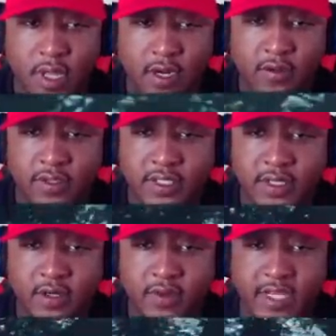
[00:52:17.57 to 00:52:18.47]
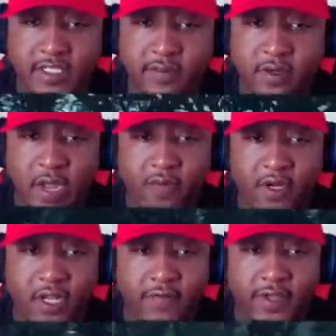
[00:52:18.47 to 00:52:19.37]
I don't see no white smoke. I would
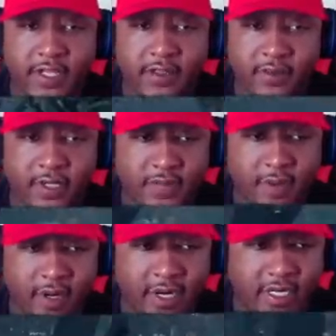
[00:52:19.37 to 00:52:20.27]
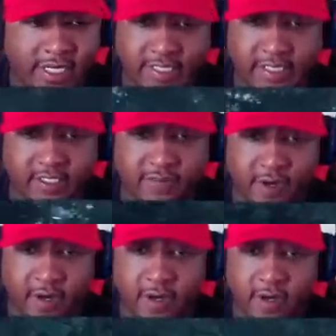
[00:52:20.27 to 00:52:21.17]
love to get through this part, at least this
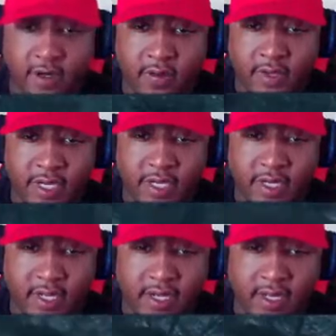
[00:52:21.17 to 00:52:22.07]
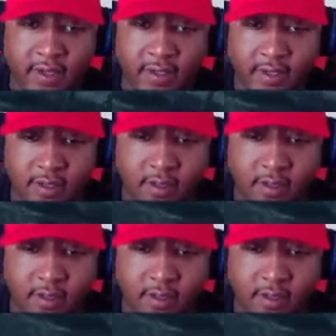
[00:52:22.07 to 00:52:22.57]
part. We ain't did nothing else.